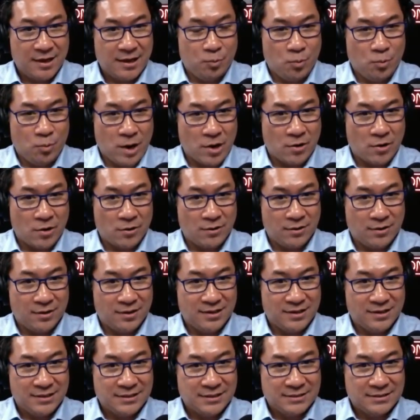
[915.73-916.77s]
Where
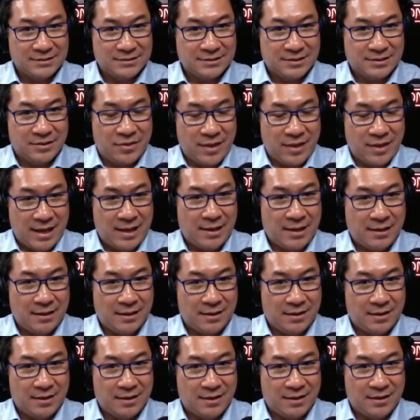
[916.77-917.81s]
they
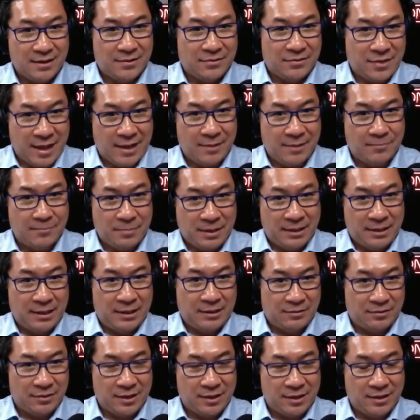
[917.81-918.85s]

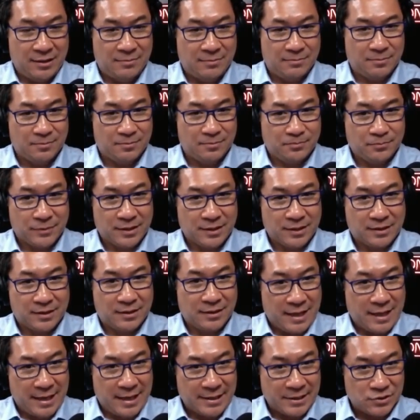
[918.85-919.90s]
meaning the
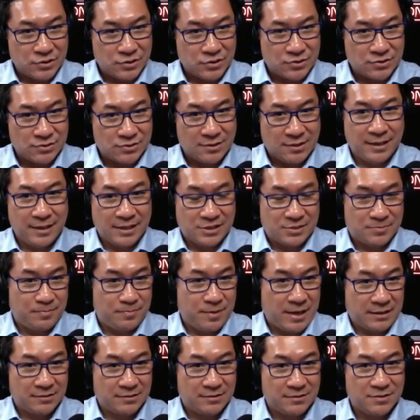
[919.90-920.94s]
clients,
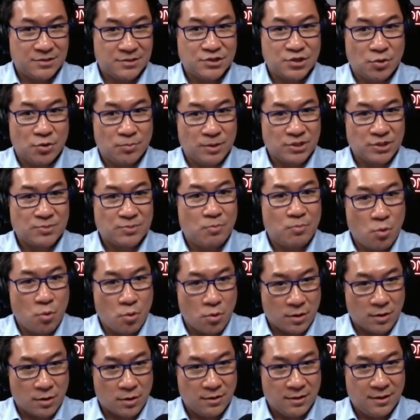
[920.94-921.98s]
expect so much
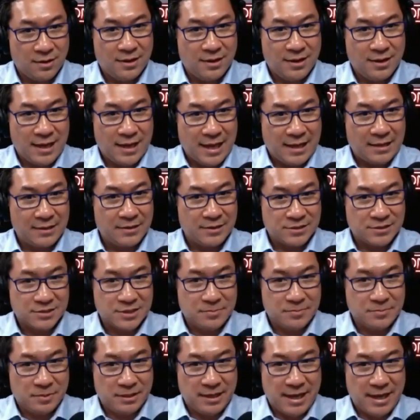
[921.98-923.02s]
more out of the
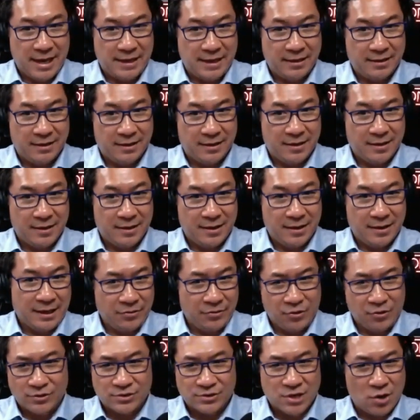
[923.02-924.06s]
CPA. And
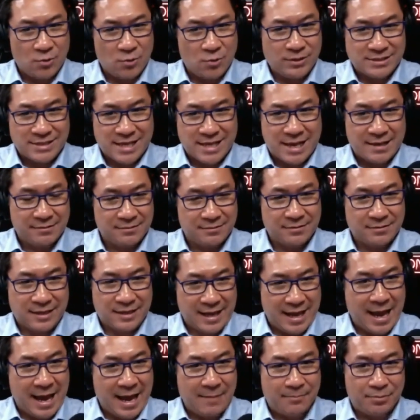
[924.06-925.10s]
there's always that
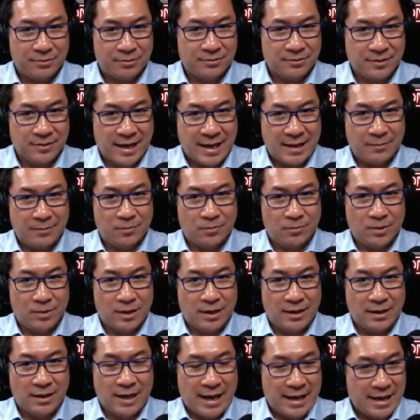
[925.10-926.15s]
gap that
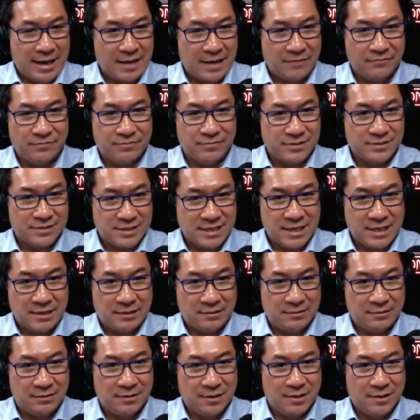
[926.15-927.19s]
I have
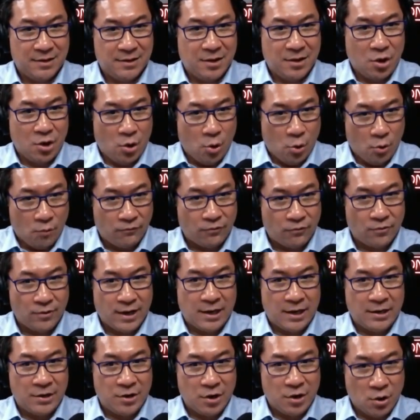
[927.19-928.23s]
seen over
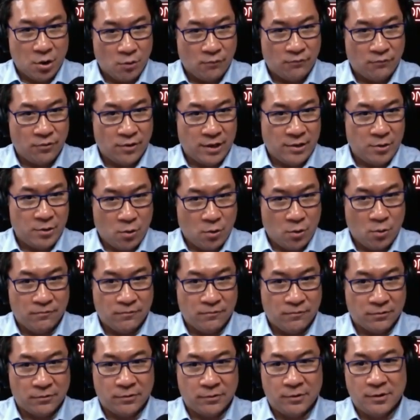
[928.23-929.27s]
and over and
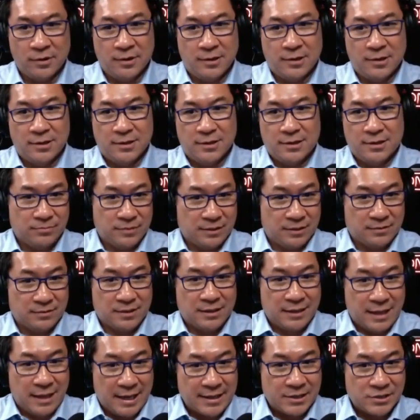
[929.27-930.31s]
over. The
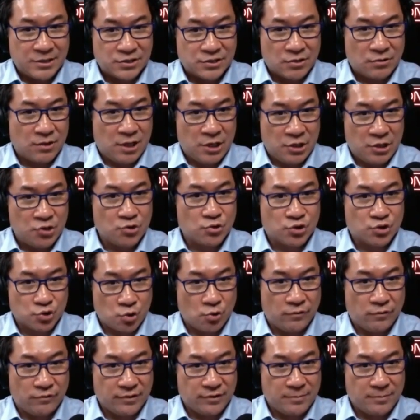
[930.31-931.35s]
clients are
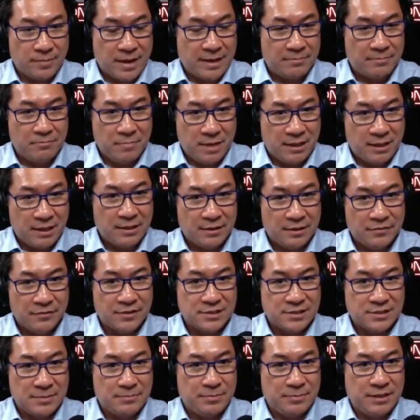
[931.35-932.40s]
underserved by many of the
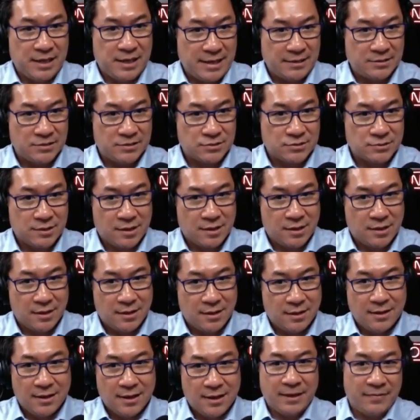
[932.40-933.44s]
CPAs.
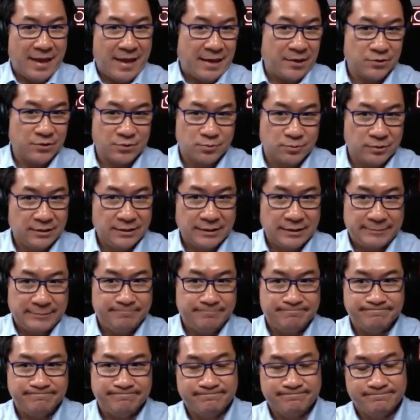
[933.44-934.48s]
And that is really
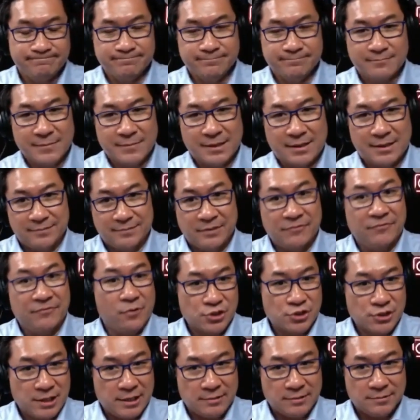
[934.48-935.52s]

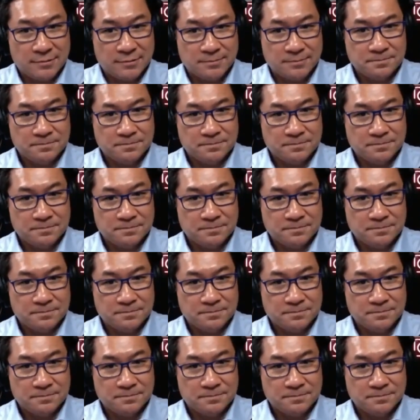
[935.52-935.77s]
unfortunate.